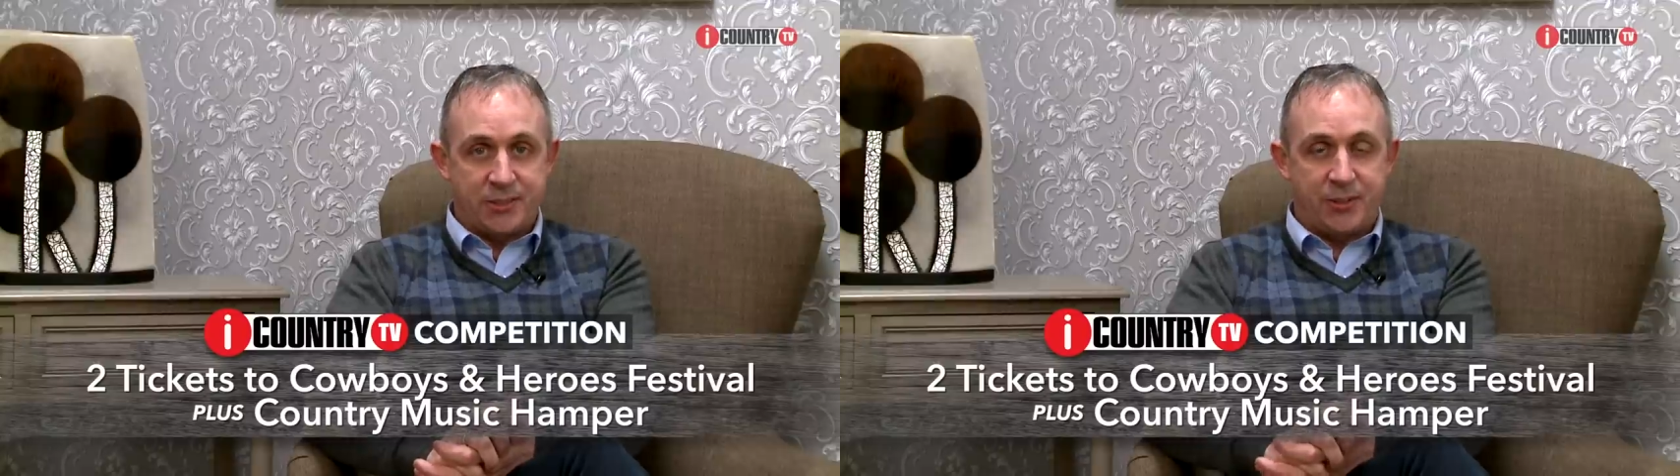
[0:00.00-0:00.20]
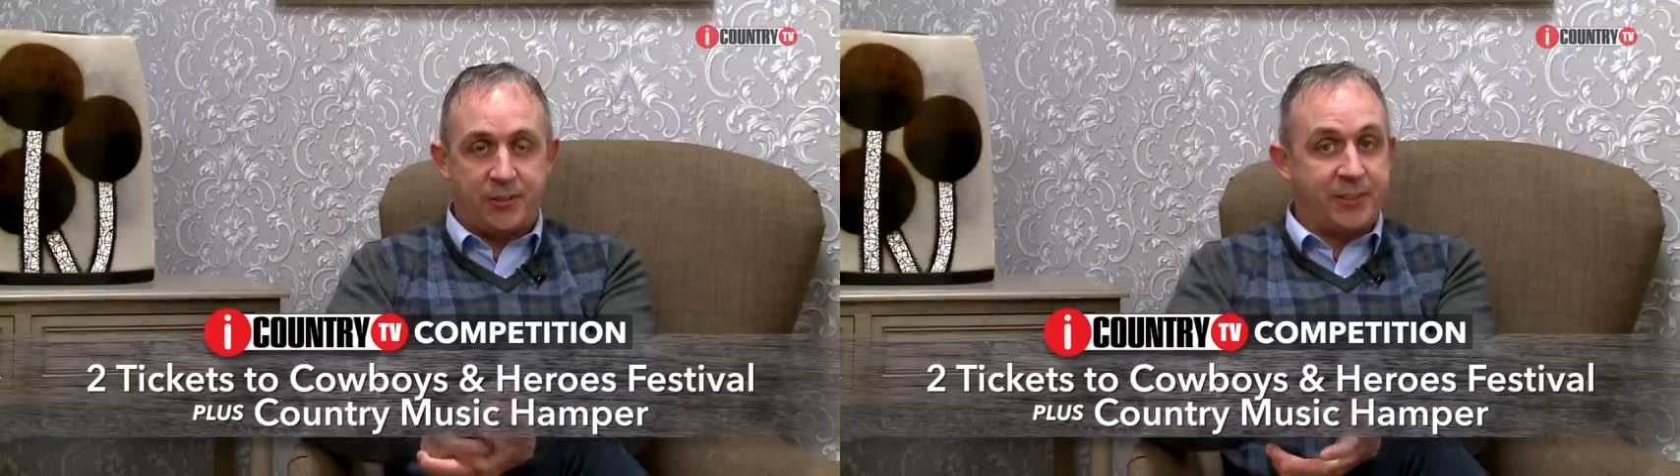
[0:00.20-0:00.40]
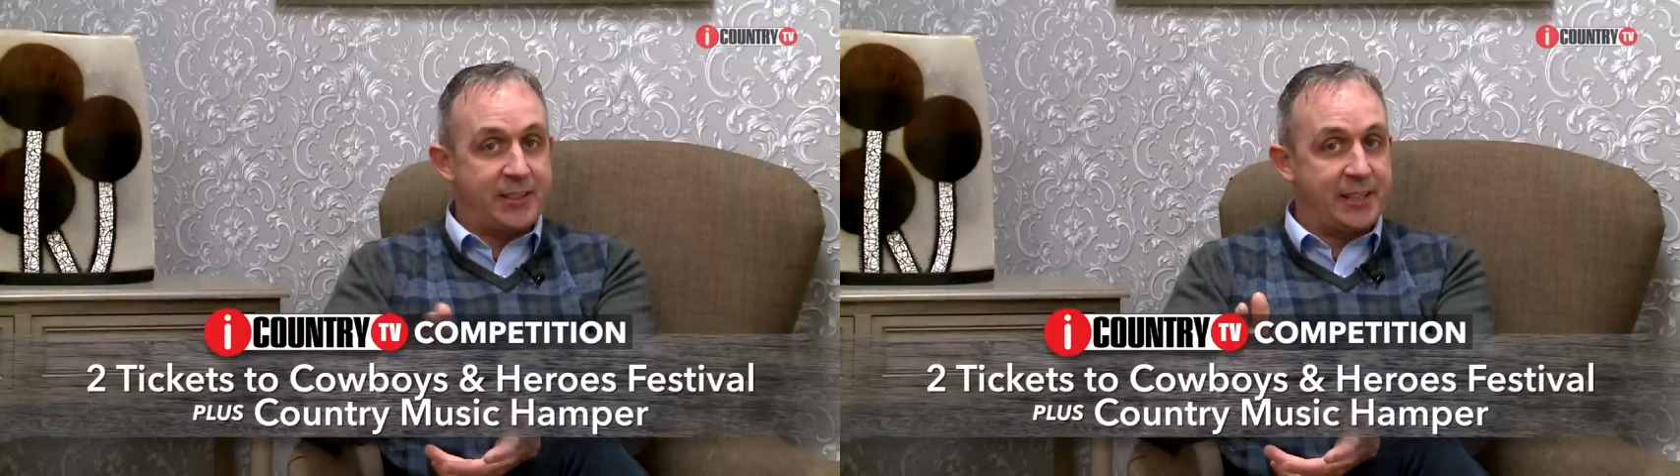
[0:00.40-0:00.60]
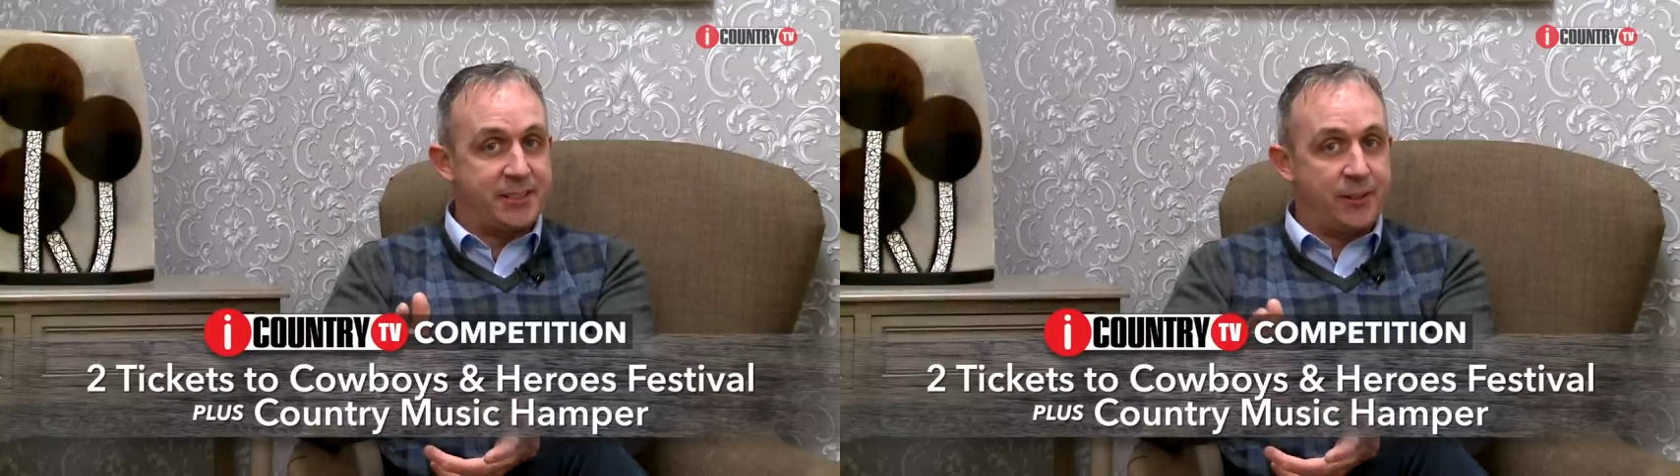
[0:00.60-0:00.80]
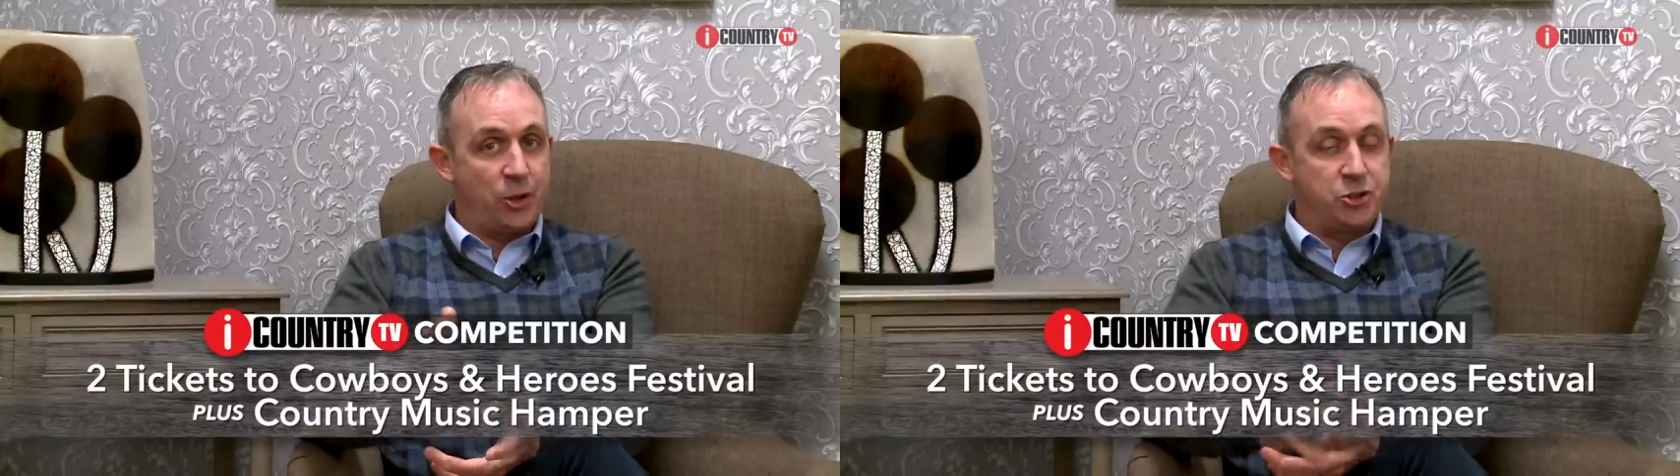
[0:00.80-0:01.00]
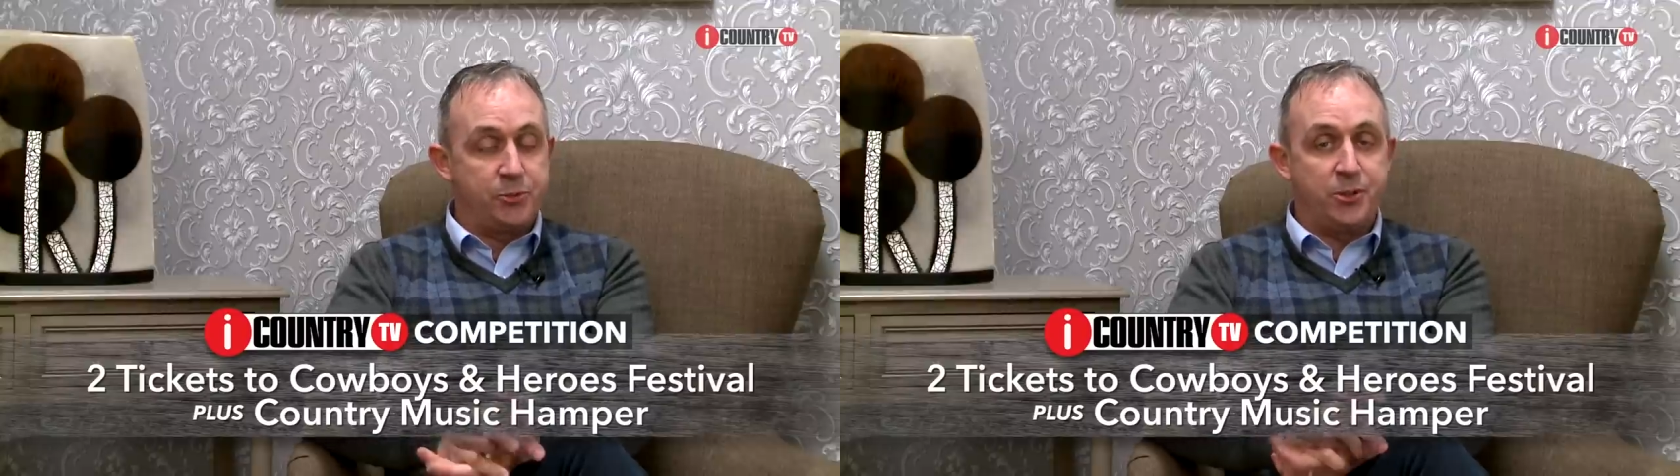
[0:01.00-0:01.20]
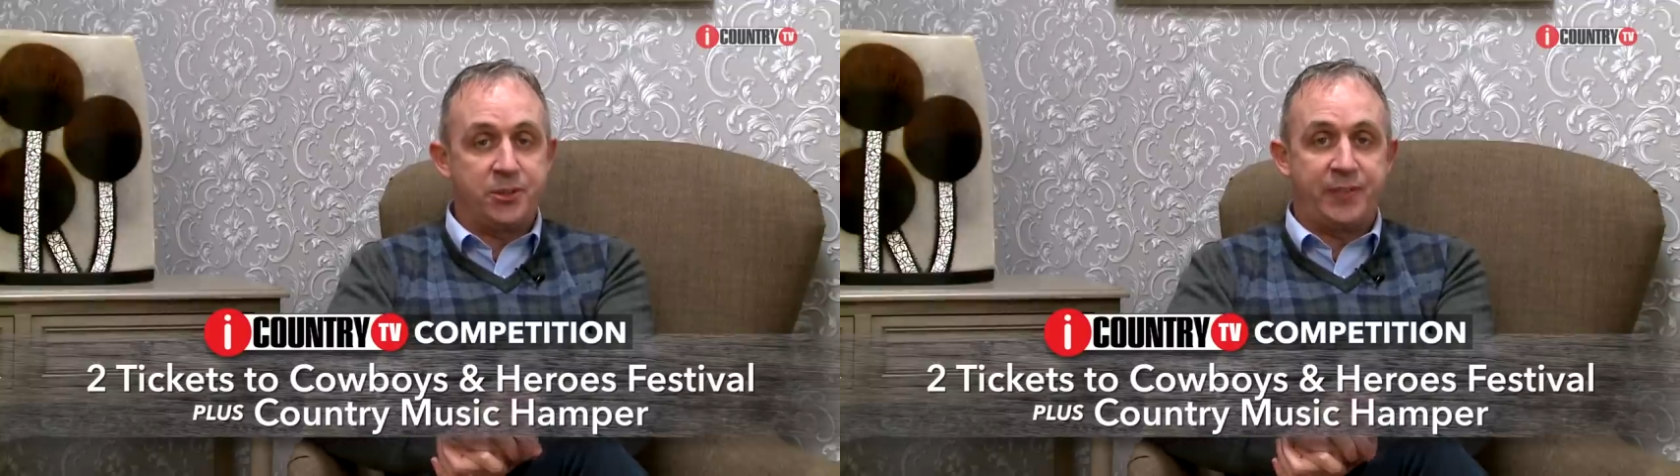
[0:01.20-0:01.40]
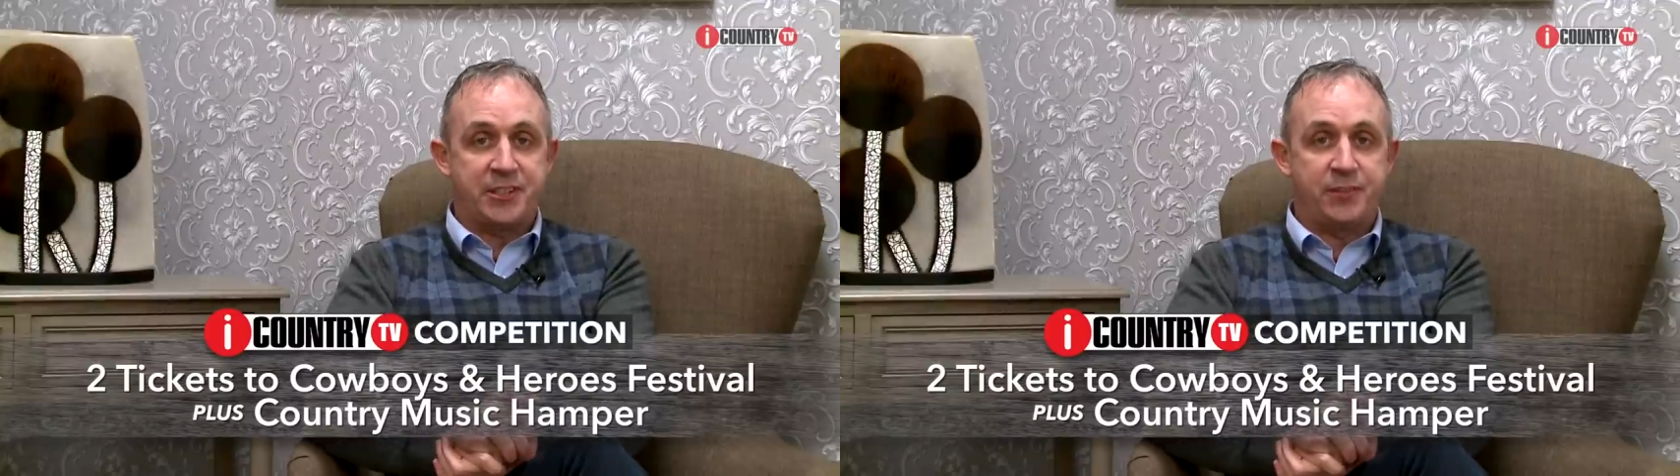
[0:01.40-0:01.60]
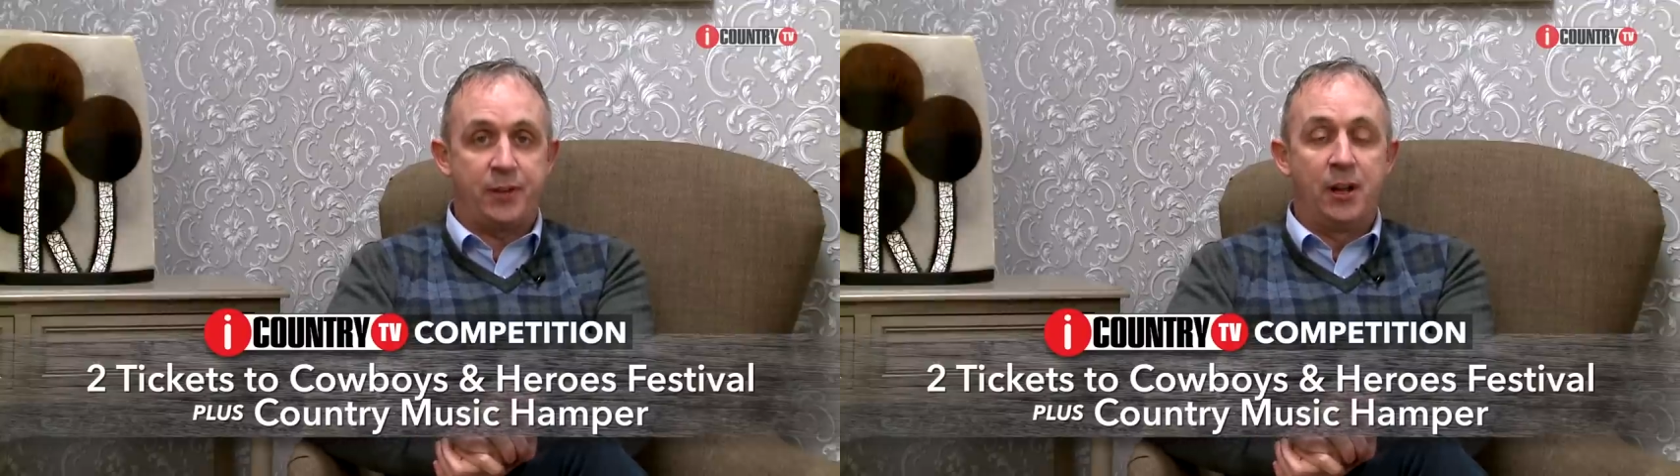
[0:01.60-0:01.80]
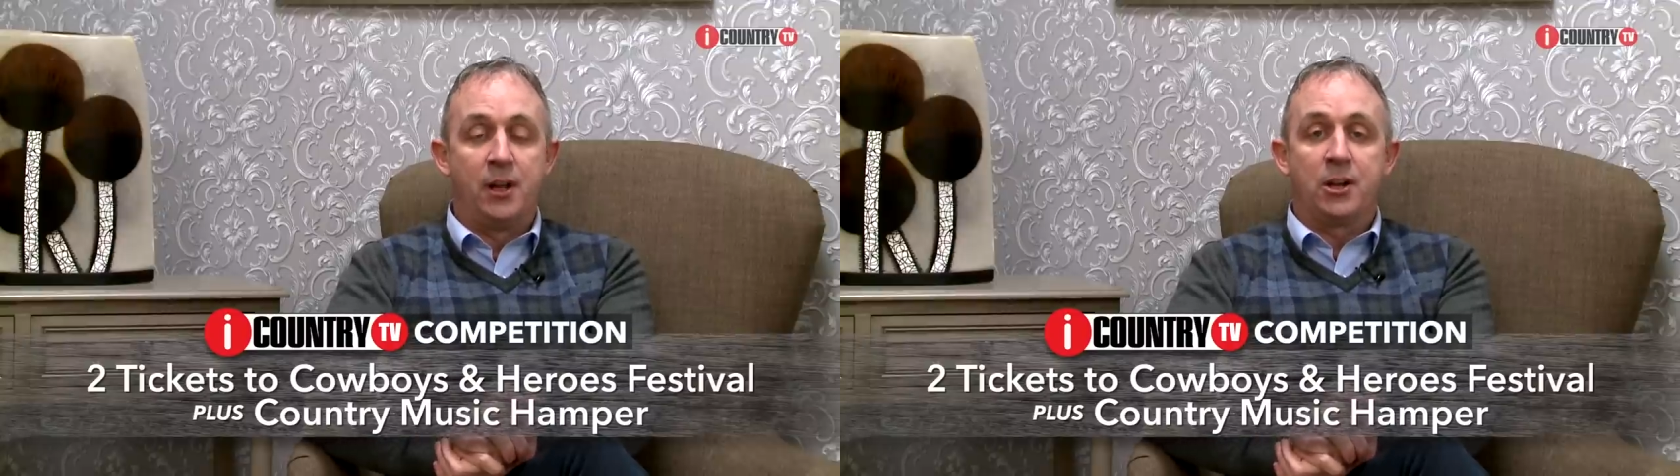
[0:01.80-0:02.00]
for the fantastic country music festival